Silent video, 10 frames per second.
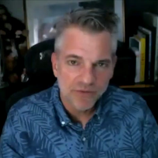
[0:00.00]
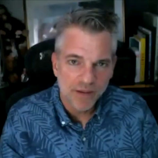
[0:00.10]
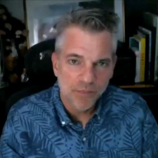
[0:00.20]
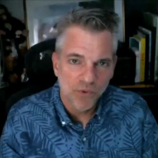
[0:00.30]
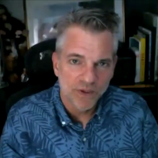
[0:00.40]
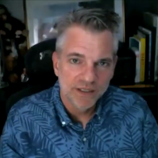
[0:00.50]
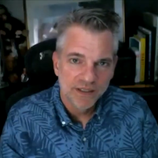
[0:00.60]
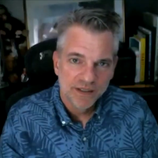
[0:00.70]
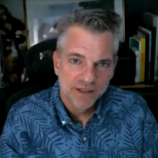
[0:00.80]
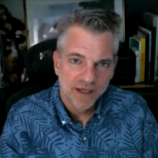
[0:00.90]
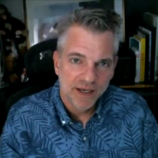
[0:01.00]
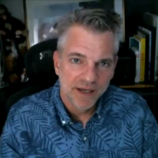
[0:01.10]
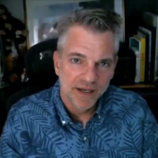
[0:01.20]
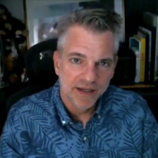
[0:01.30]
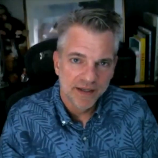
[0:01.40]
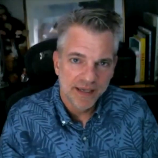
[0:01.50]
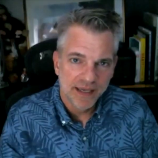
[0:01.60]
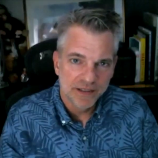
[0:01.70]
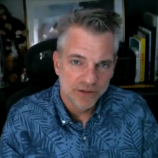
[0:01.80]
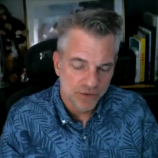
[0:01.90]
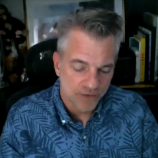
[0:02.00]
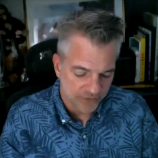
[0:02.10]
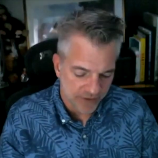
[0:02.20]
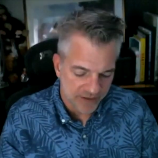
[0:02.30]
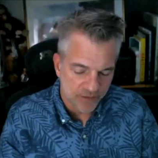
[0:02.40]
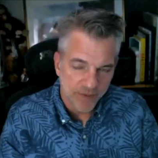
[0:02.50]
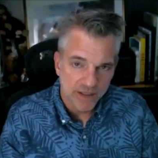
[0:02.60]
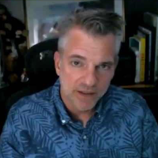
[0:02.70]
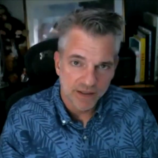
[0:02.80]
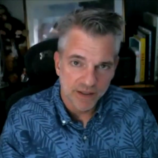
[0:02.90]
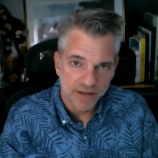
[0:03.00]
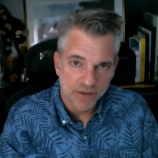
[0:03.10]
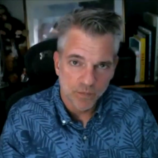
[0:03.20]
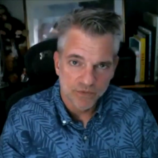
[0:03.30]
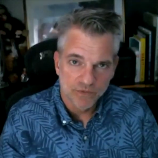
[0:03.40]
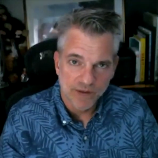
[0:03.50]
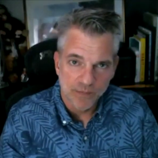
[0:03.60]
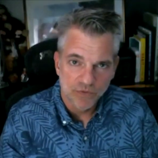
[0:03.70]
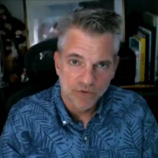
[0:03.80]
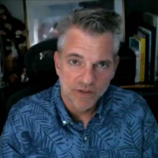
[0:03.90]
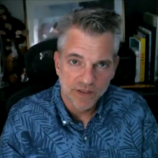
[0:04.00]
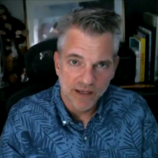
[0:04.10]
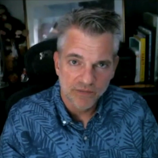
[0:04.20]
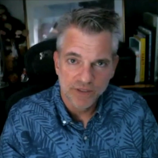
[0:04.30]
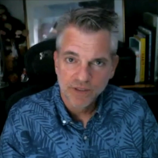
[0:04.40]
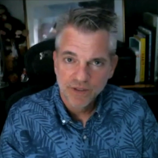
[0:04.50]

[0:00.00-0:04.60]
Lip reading: that point, and you decided to make business opportunity out of it.